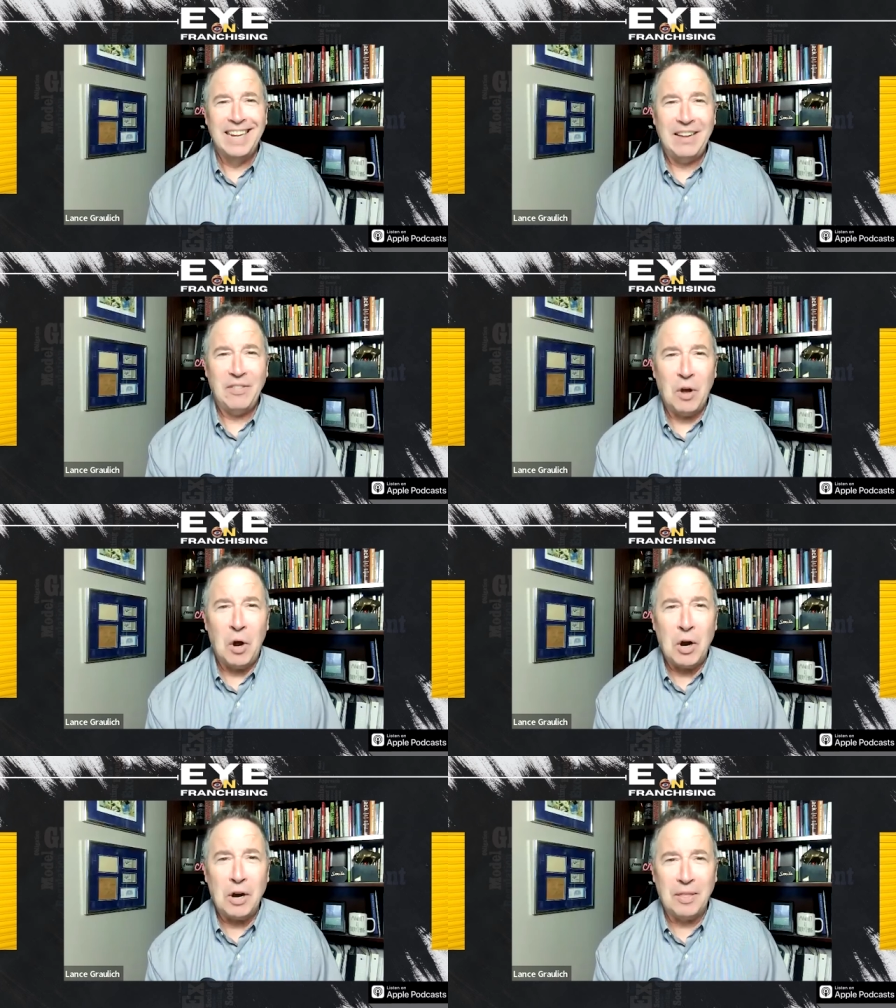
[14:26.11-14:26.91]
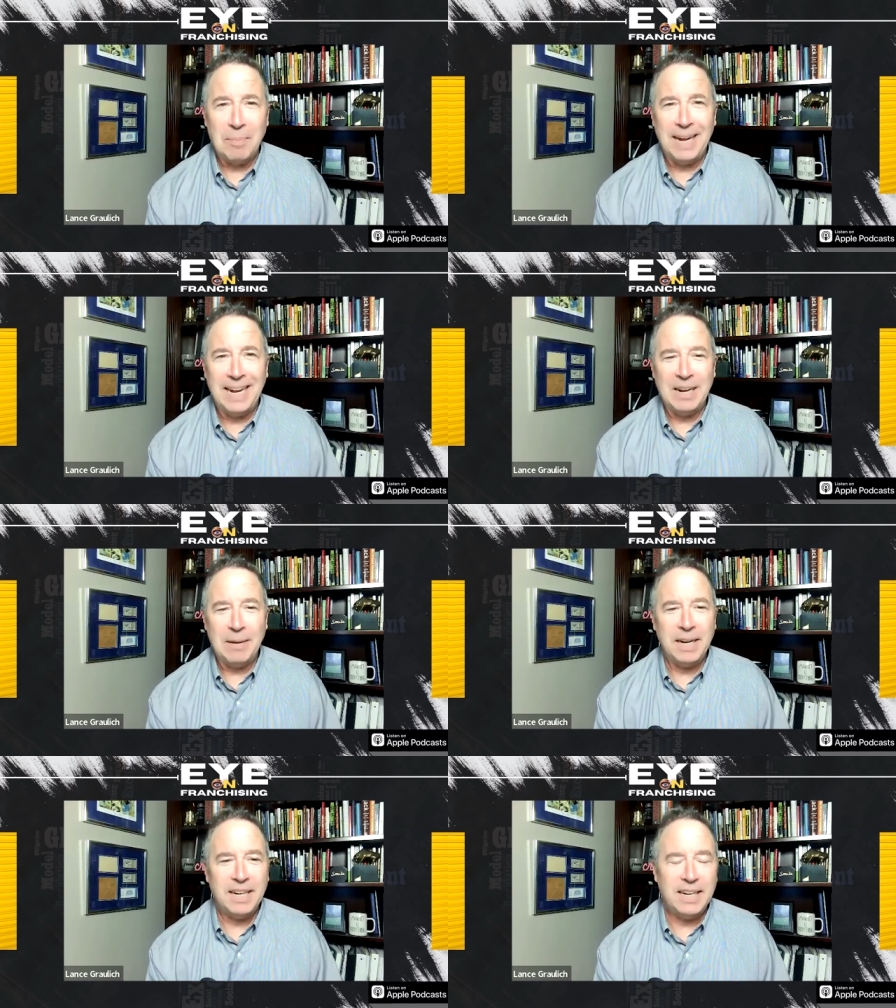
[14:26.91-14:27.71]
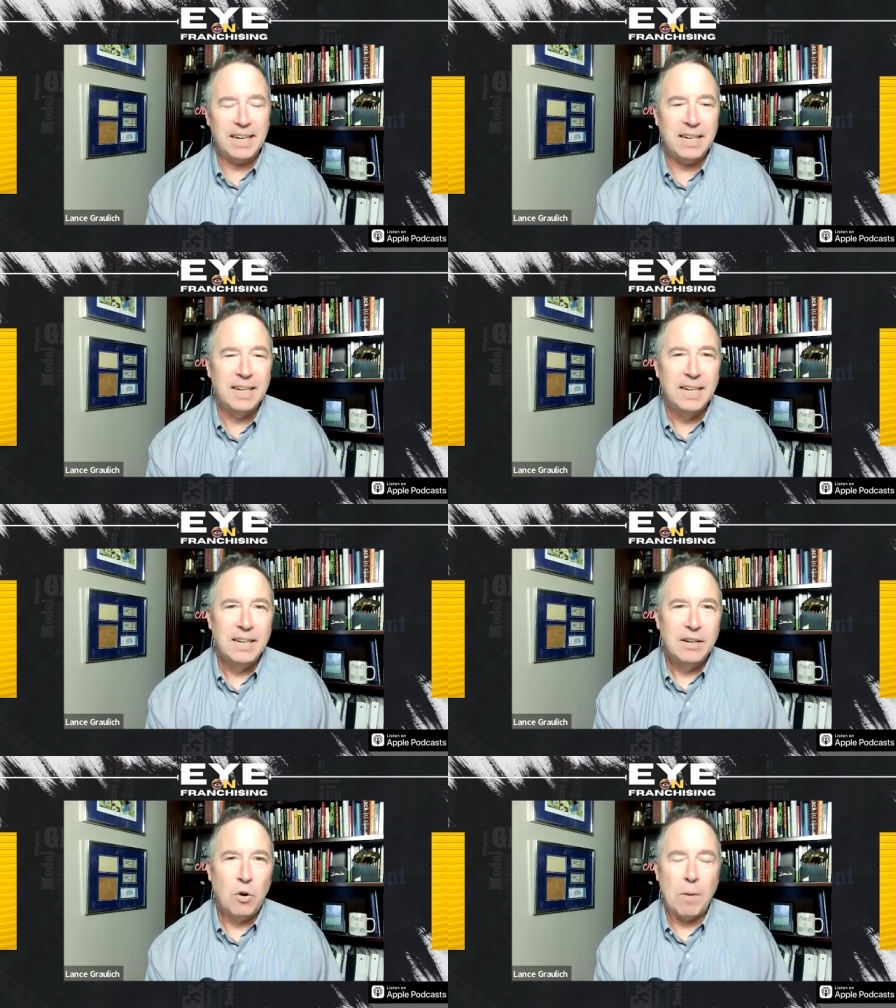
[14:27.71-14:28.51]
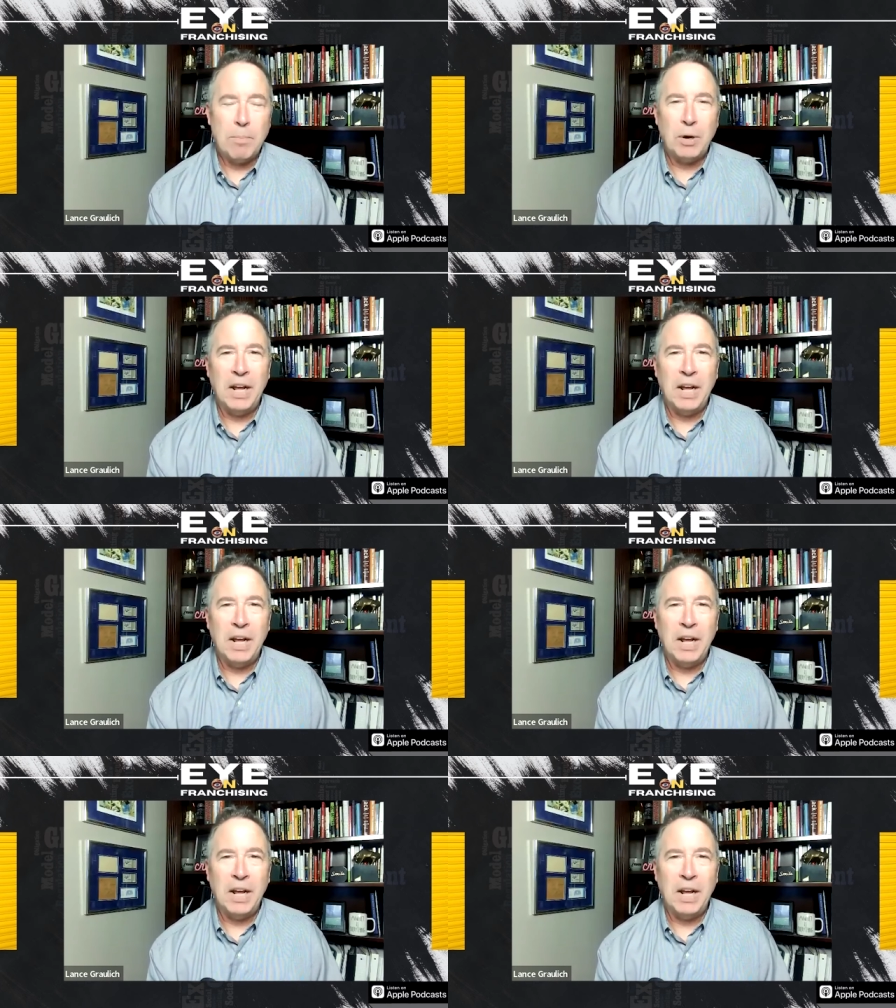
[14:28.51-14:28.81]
in the heart of the pandemic, and corporate